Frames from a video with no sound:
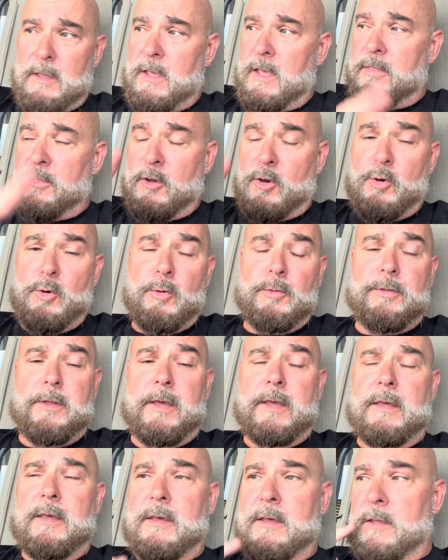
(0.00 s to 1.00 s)
The cool
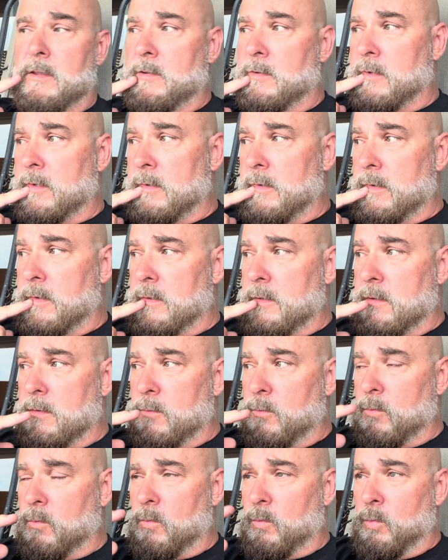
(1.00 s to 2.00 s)
thing is,
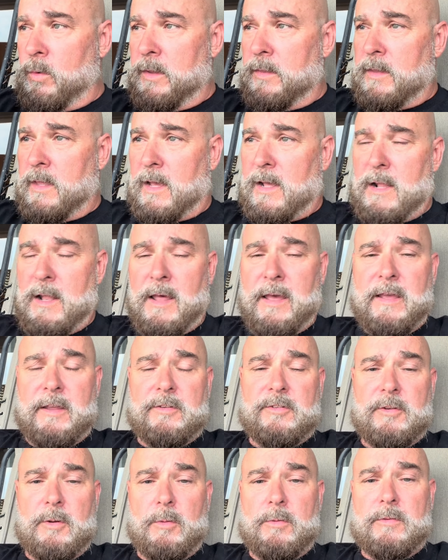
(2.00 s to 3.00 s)
when that client
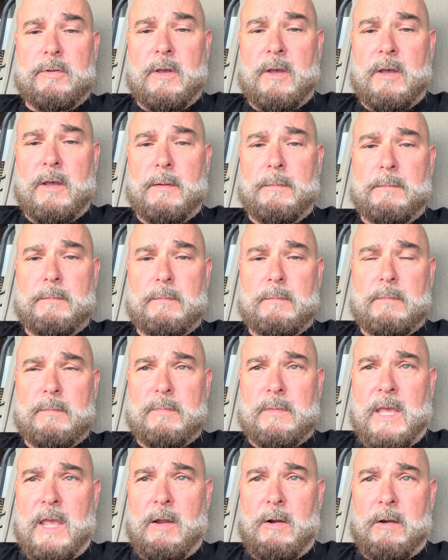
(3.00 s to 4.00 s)
shows up,
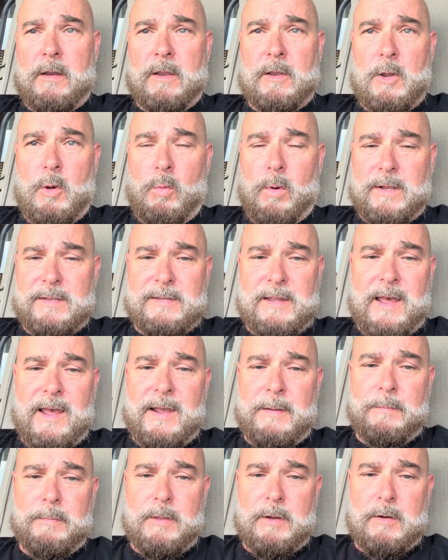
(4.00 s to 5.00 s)
they already know what
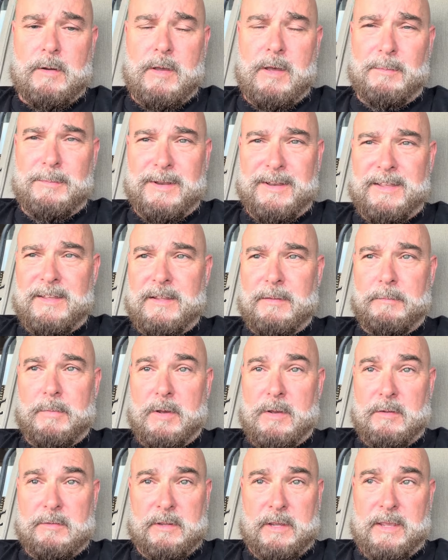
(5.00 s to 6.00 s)
time they're coming in
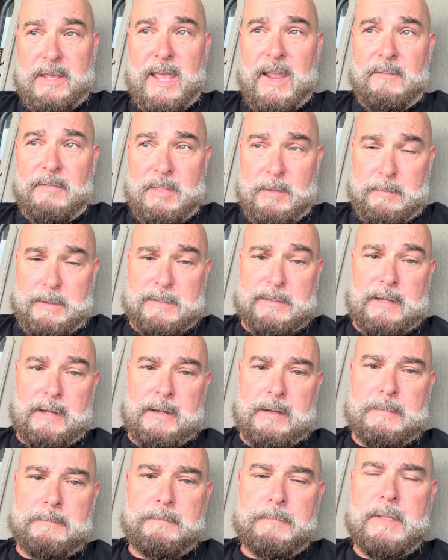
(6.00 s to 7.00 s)
because it gave them a
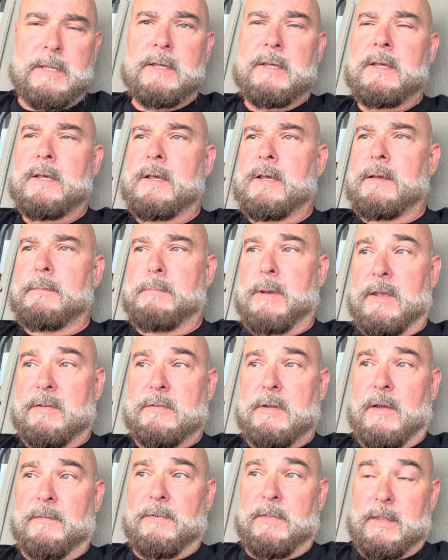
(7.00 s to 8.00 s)
time
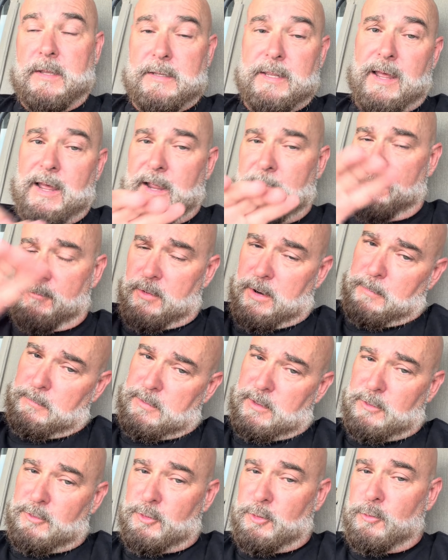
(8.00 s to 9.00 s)
based off of the time frames
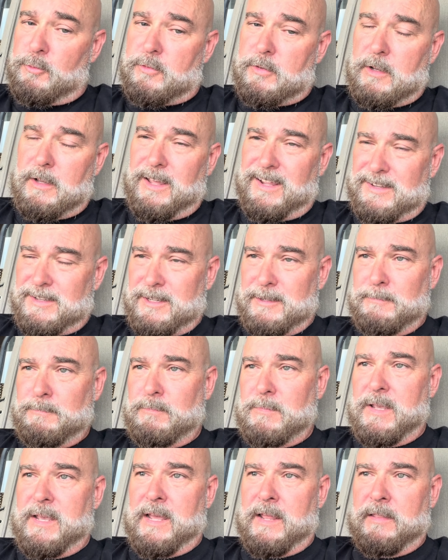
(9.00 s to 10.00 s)
that you selected
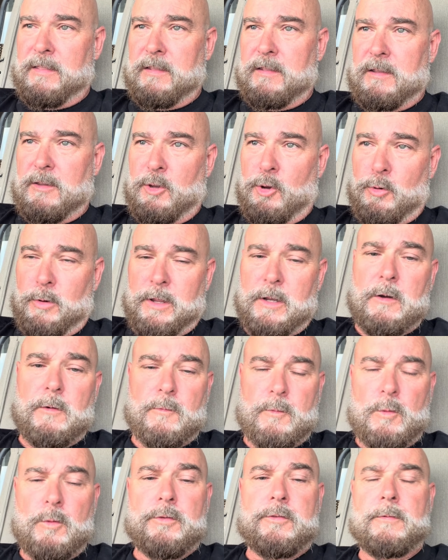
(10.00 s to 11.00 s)
and your
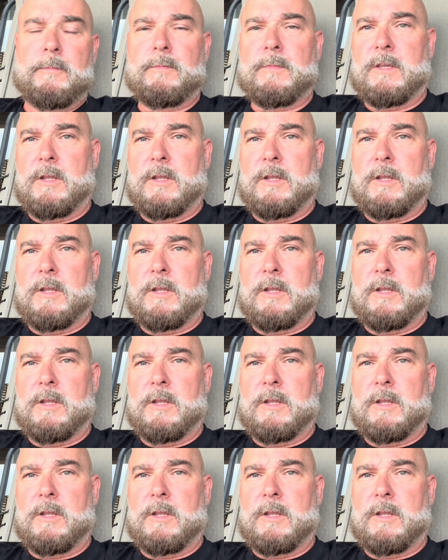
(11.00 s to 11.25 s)
intervals.